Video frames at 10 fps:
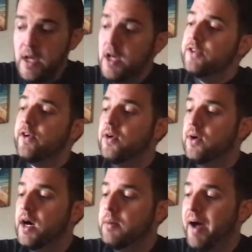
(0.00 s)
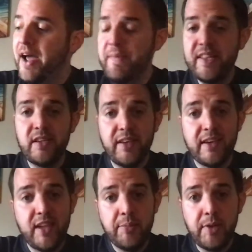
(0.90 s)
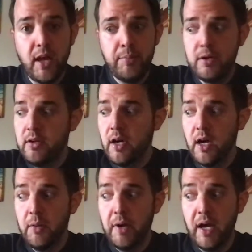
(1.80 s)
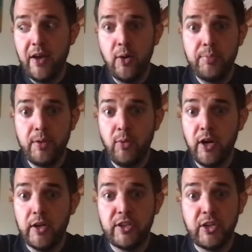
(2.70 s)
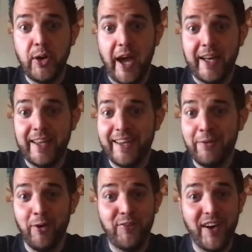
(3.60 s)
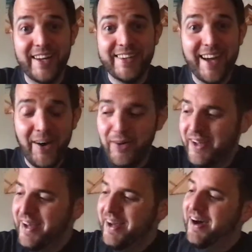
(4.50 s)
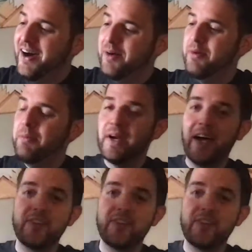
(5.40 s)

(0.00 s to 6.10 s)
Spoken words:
So I made this ICE table up. I hope it works correctly. We'll find out. But I